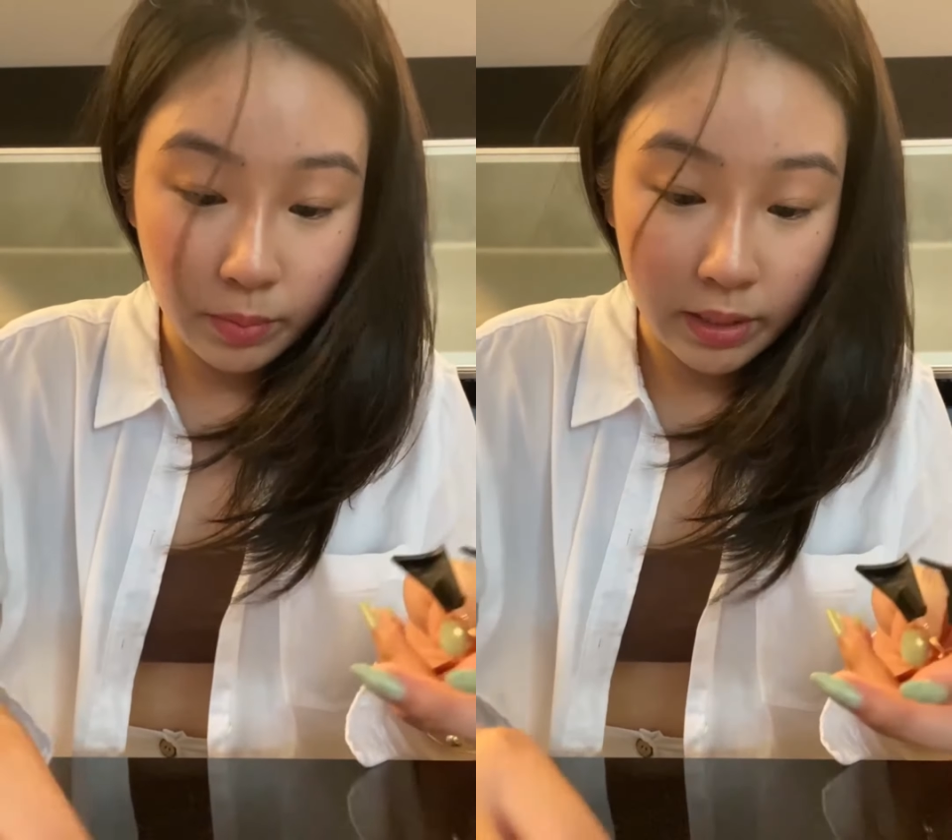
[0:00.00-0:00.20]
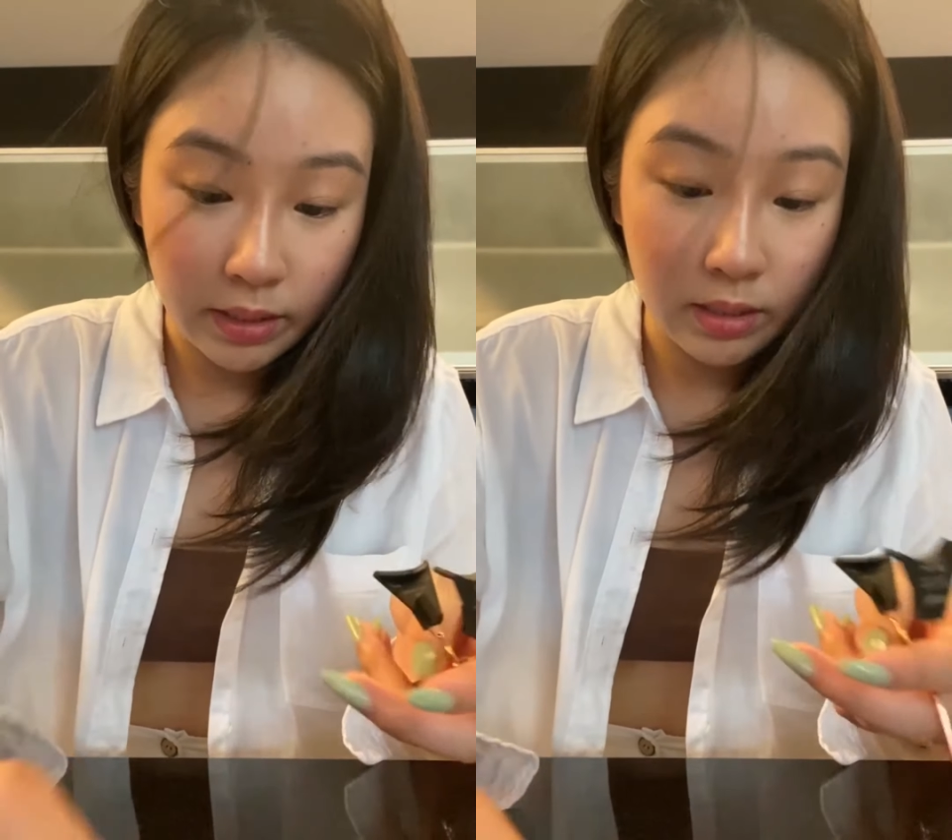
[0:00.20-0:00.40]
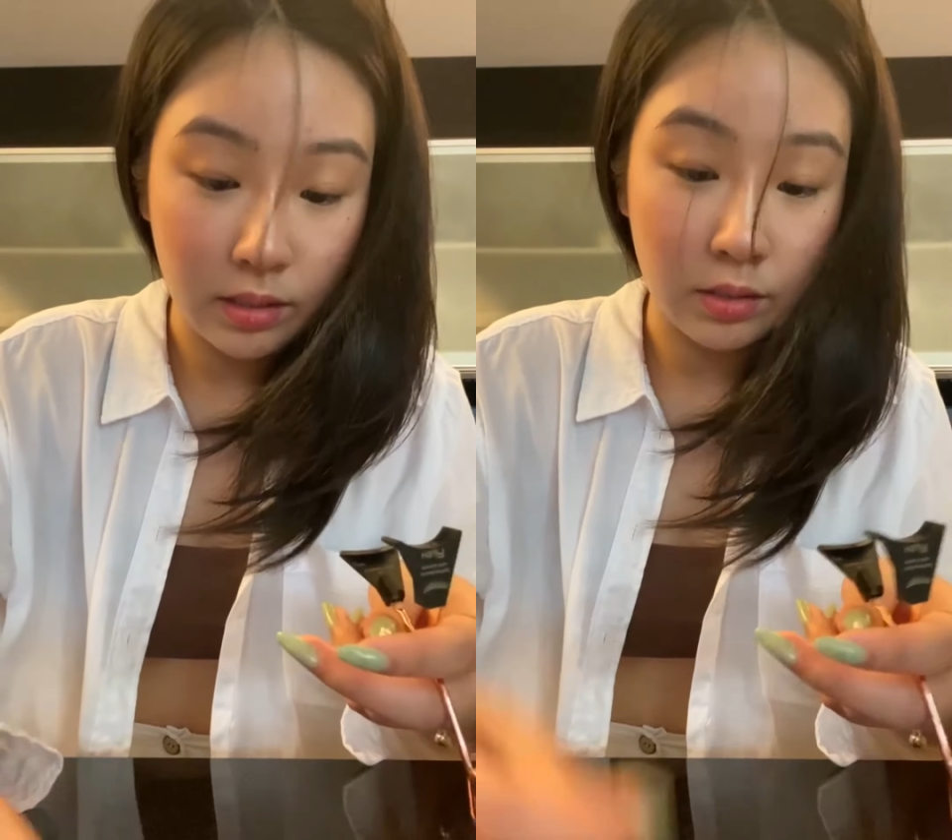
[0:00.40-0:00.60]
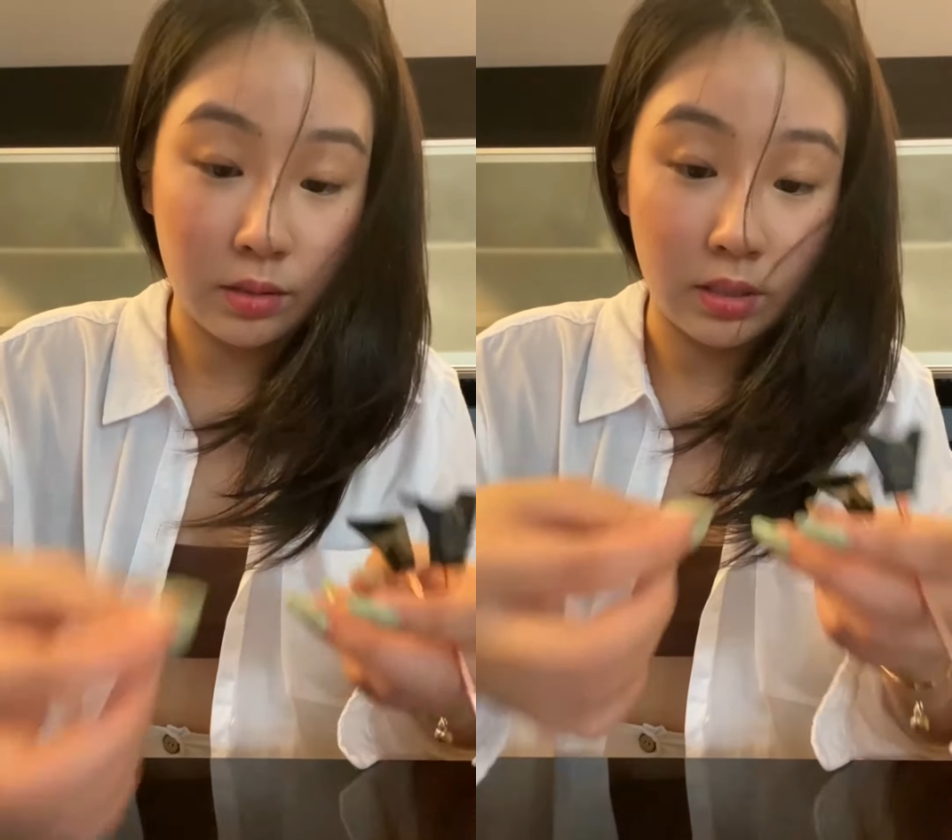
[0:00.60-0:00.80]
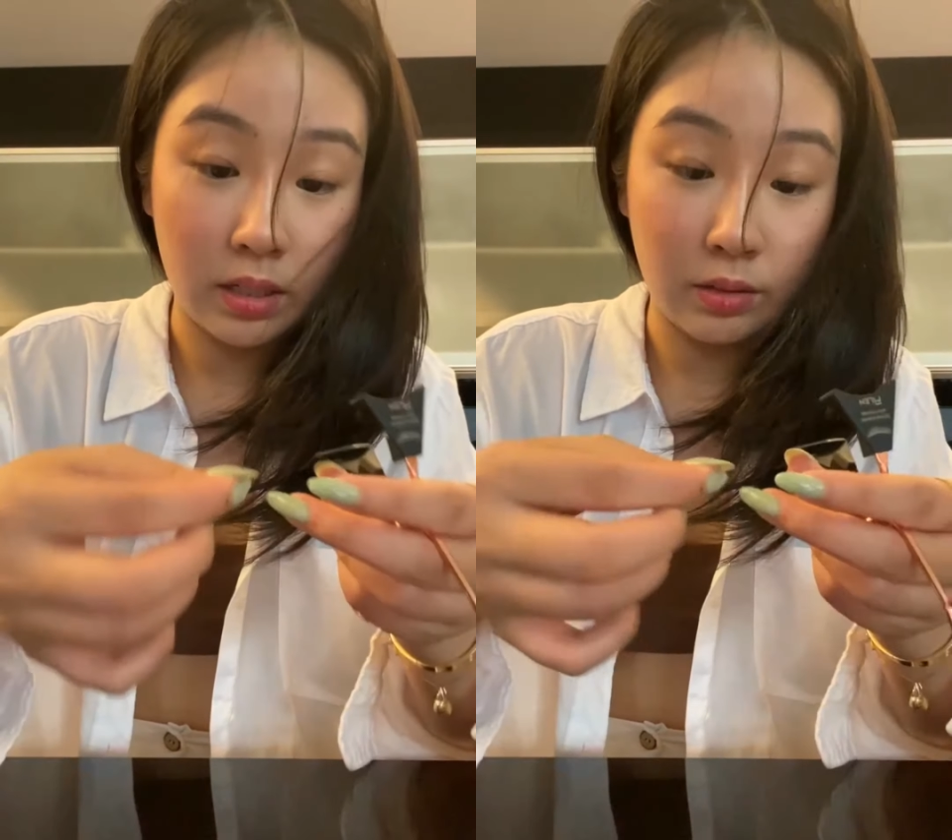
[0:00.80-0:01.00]
and then this
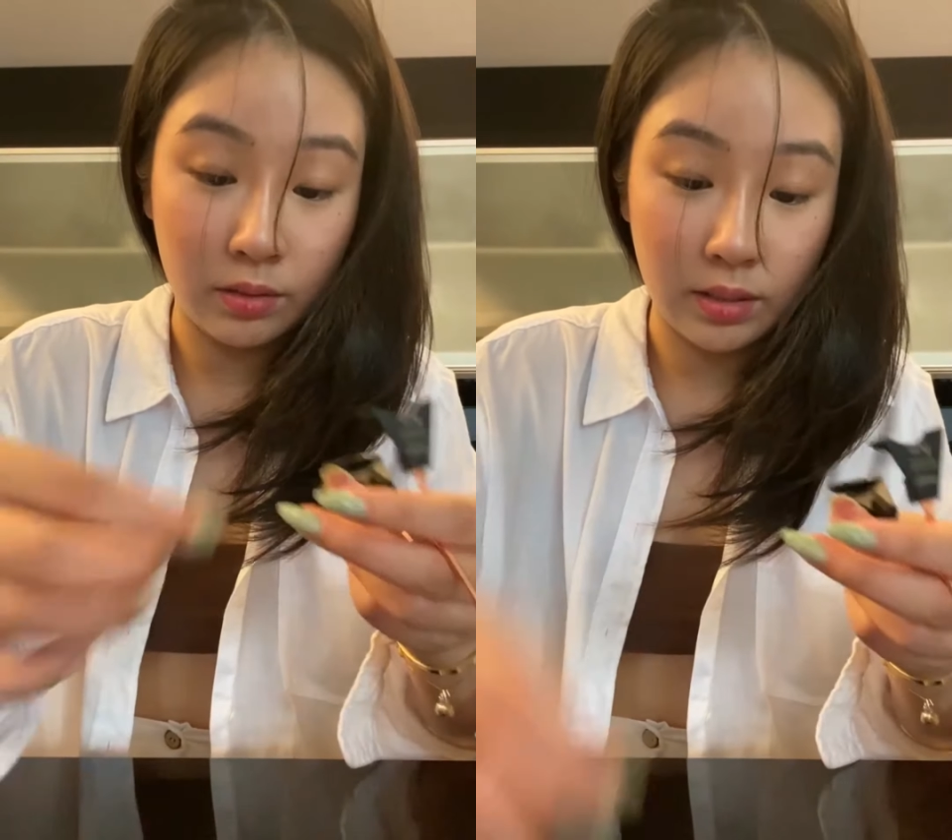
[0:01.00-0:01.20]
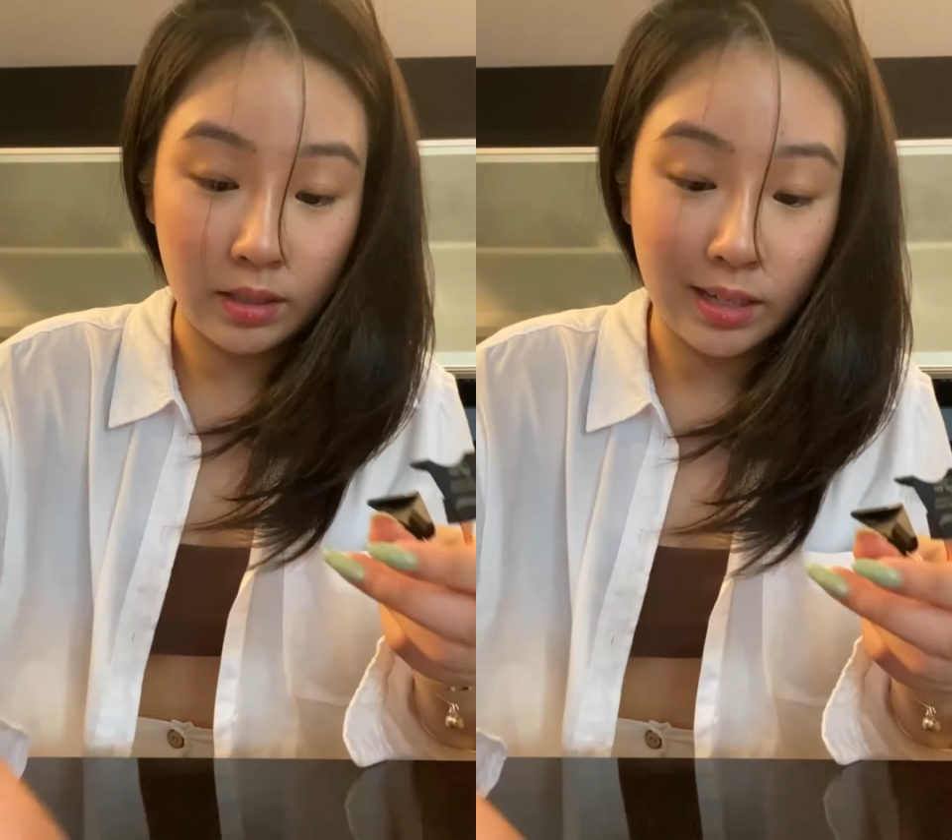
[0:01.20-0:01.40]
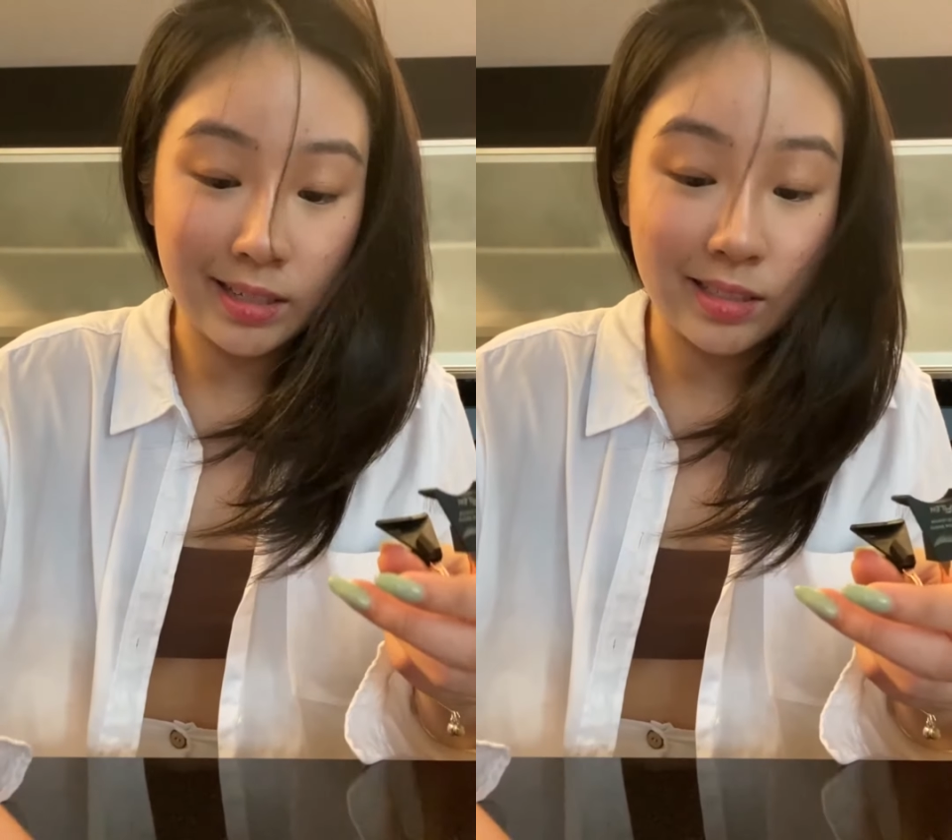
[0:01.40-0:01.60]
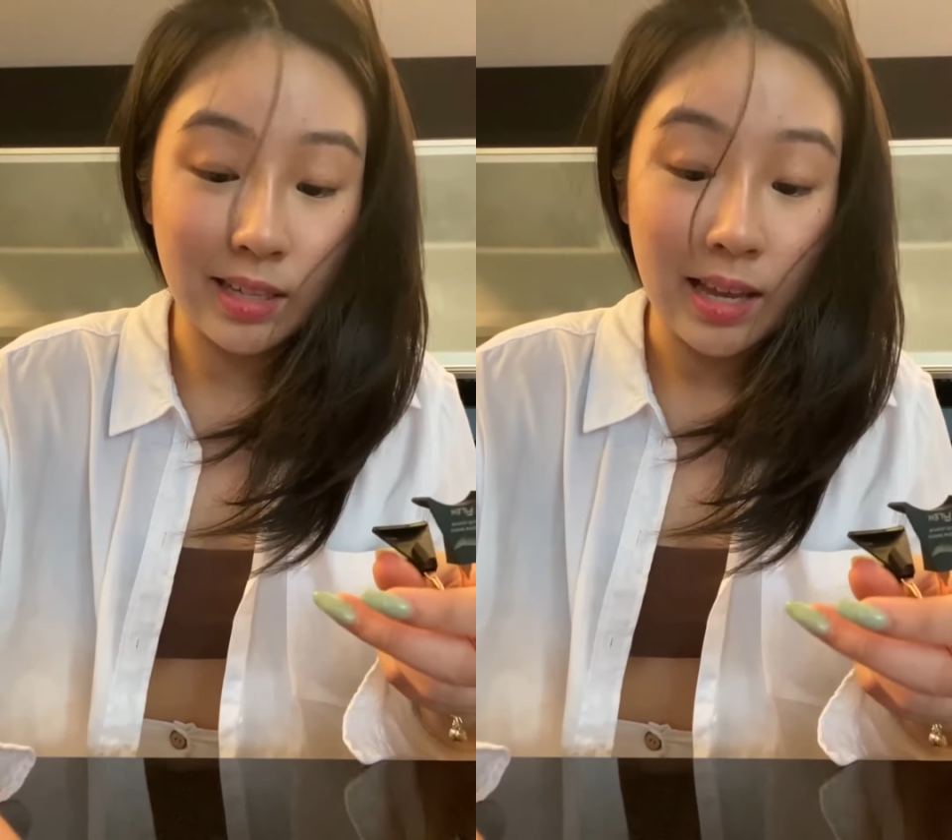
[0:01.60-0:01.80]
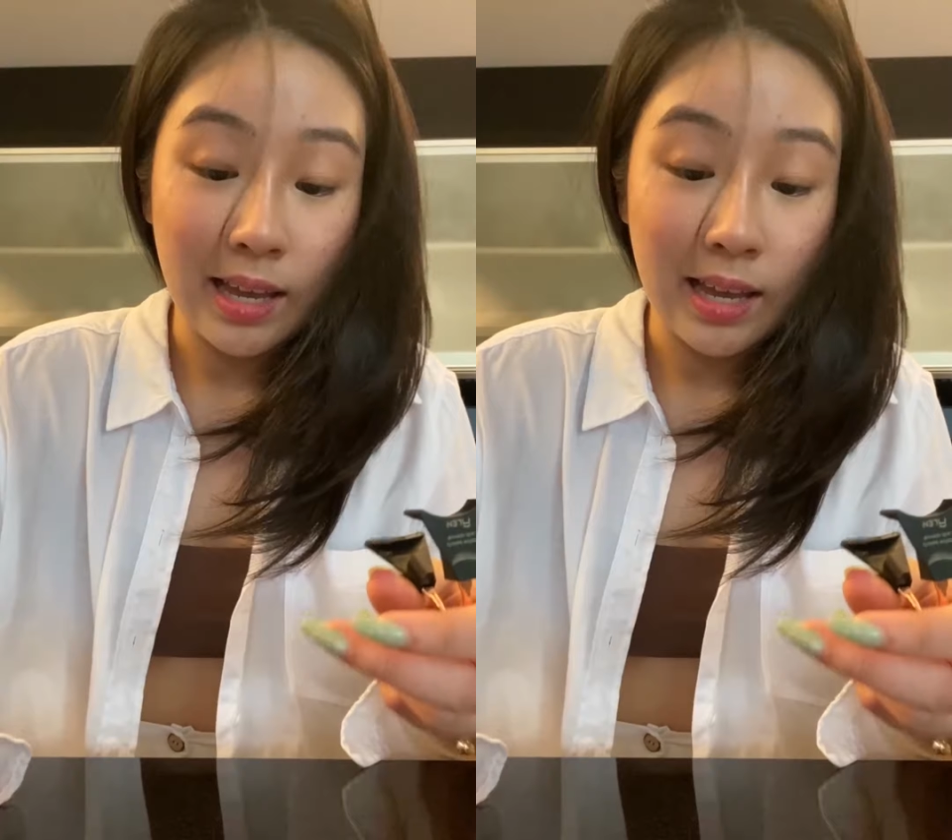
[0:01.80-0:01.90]
one, how you see that it's